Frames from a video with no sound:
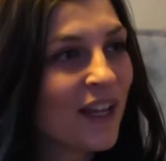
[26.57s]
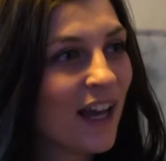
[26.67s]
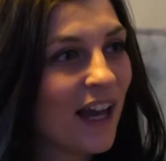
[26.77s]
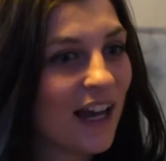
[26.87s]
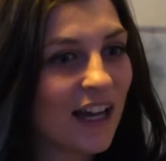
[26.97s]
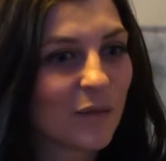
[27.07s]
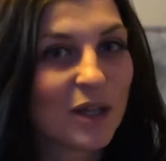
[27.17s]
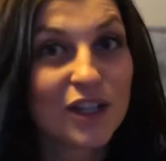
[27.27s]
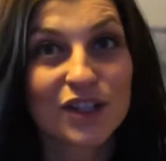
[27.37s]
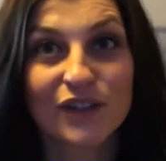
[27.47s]

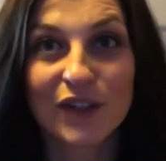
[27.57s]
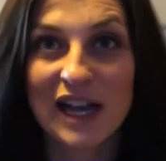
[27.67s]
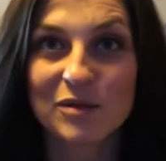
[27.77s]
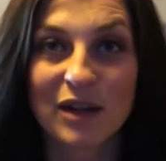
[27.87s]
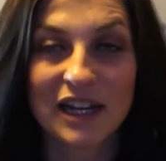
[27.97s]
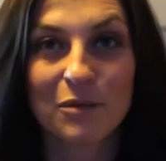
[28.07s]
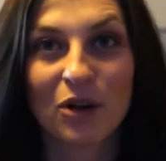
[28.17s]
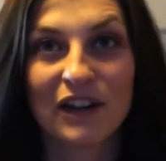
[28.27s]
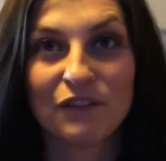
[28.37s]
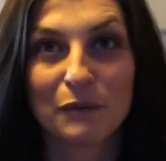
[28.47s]
So if you guys want any more
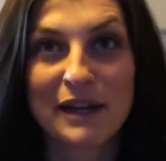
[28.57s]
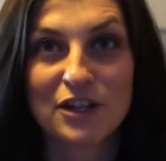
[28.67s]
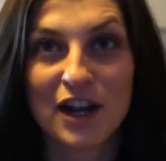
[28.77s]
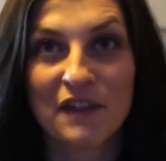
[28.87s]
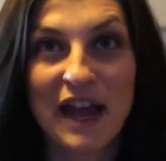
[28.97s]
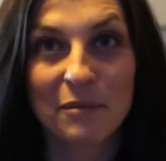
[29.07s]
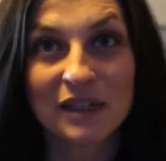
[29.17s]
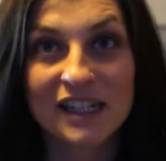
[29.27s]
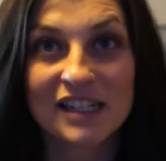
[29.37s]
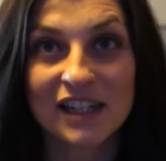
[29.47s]
information on that,
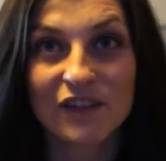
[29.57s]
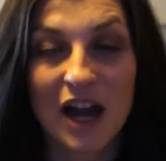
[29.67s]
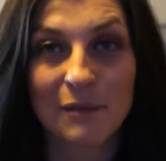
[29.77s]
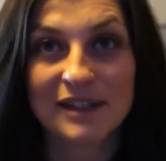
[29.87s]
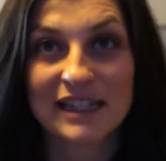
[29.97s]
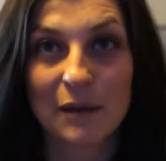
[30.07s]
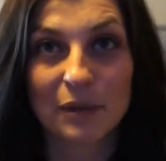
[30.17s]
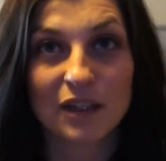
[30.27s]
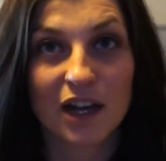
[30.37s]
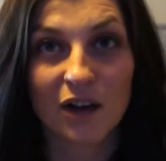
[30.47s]
please leave comments down
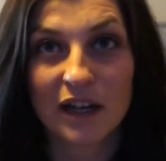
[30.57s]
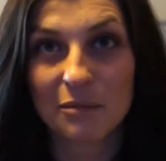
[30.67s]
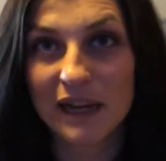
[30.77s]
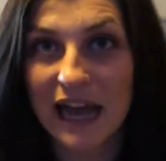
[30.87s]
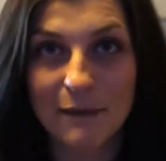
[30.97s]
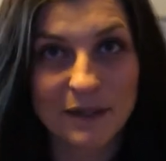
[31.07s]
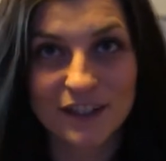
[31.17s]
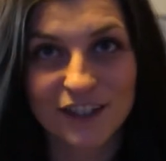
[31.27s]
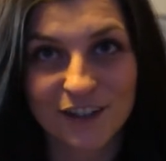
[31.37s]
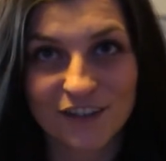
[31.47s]
below. I'd be happy to
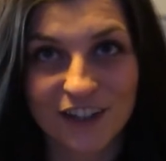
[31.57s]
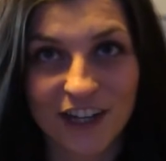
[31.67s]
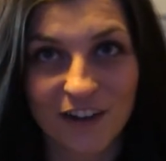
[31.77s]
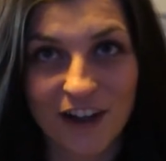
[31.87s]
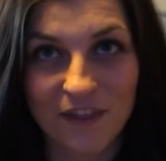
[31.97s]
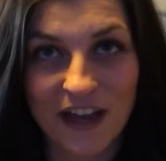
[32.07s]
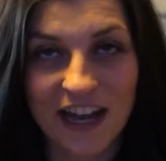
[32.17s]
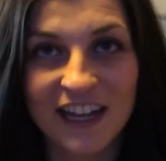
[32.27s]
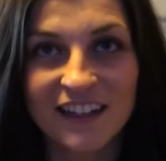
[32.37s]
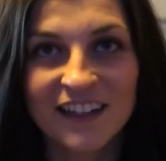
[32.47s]
do a video on that.